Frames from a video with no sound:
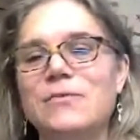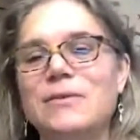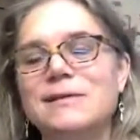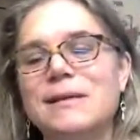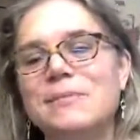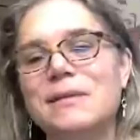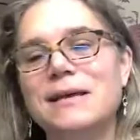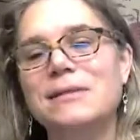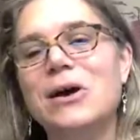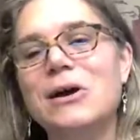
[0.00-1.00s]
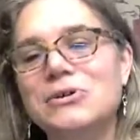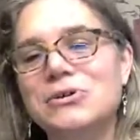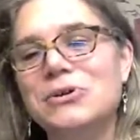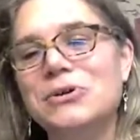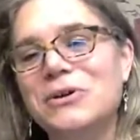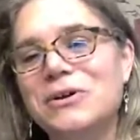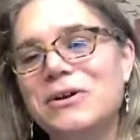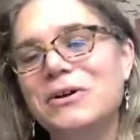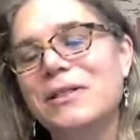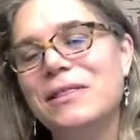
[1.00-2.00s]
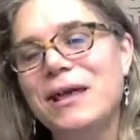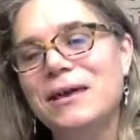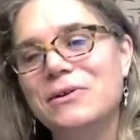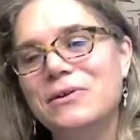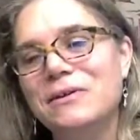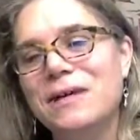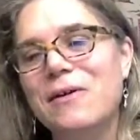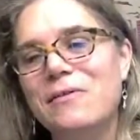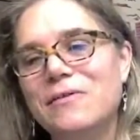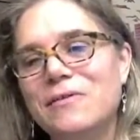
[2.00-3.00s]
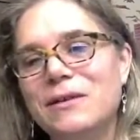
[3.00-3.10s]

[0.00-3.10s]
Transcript: with something larger than yourself.